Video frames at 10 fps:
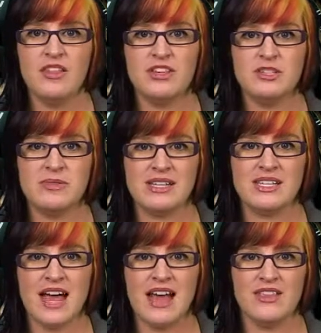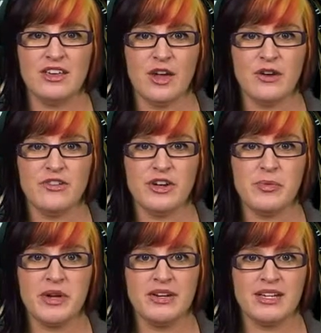This means that, in the year-over-year
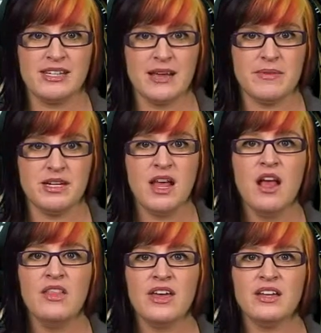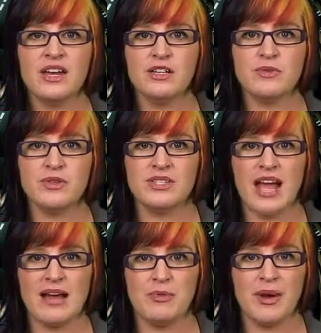period examined, the index rose
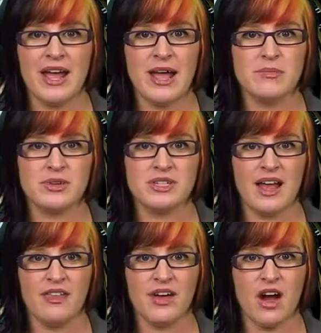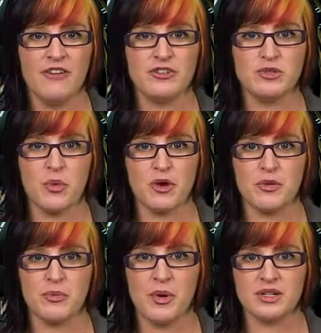9.8%, the Conference Board
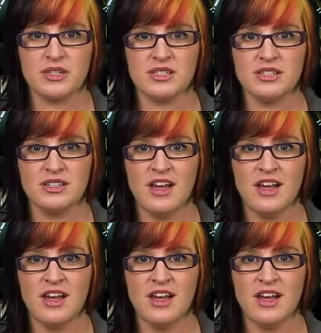reports.